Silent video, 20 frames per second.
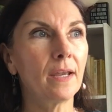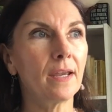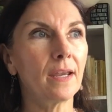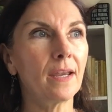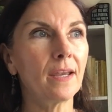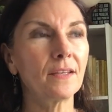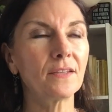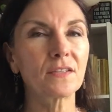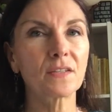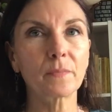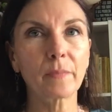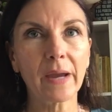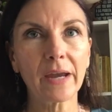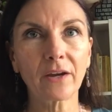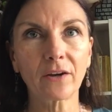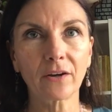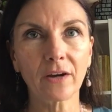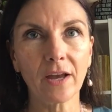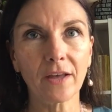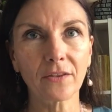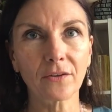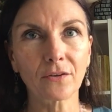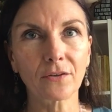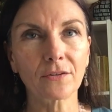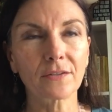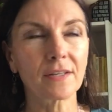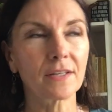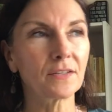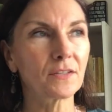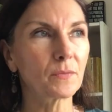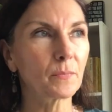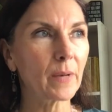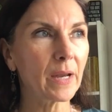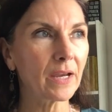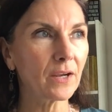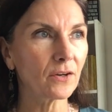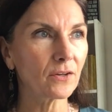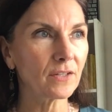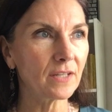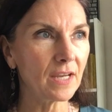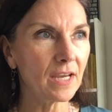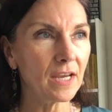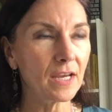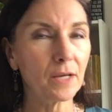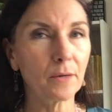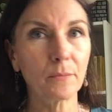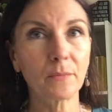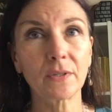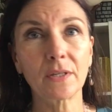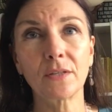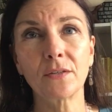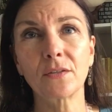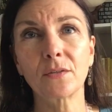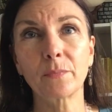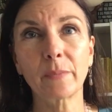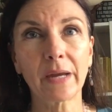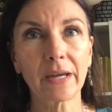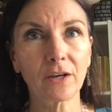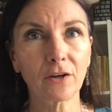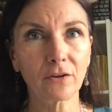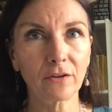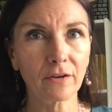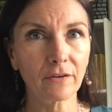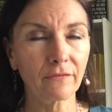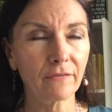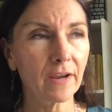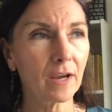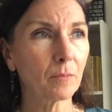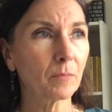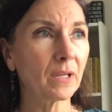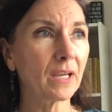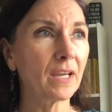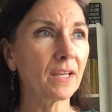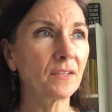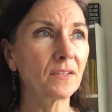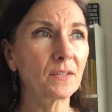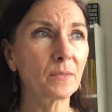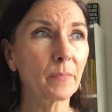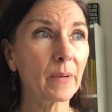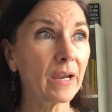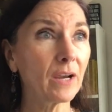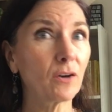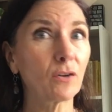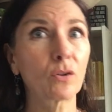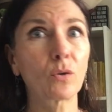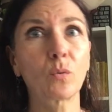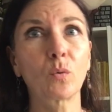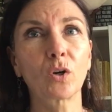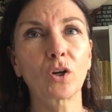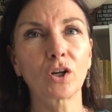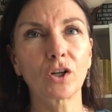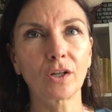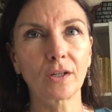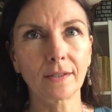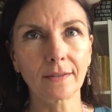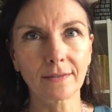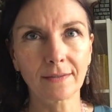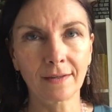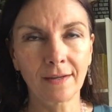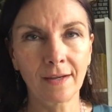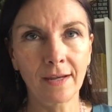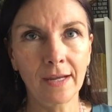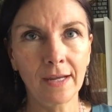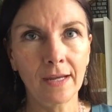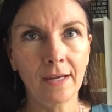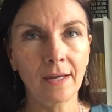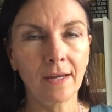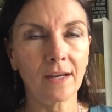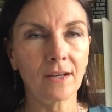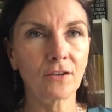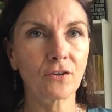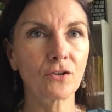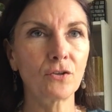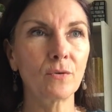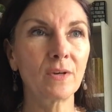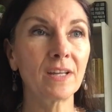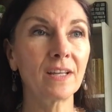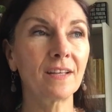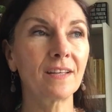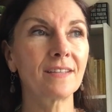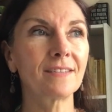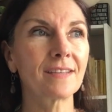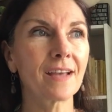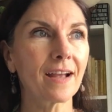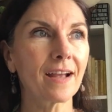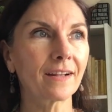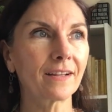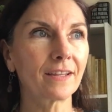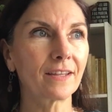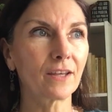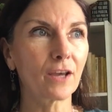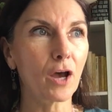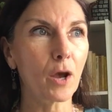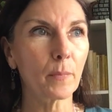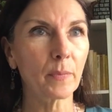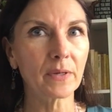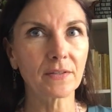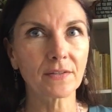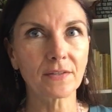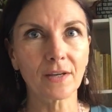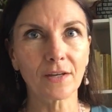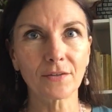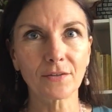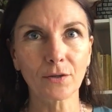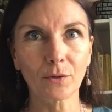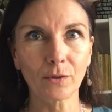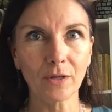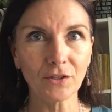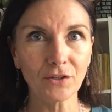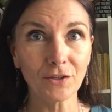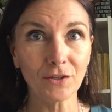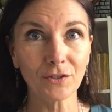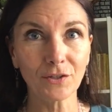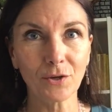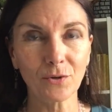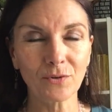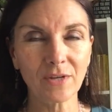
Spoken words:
inspire others, inspire teams, inspire their family, inspire the world. And they're doing exactly the opposite. So let's just go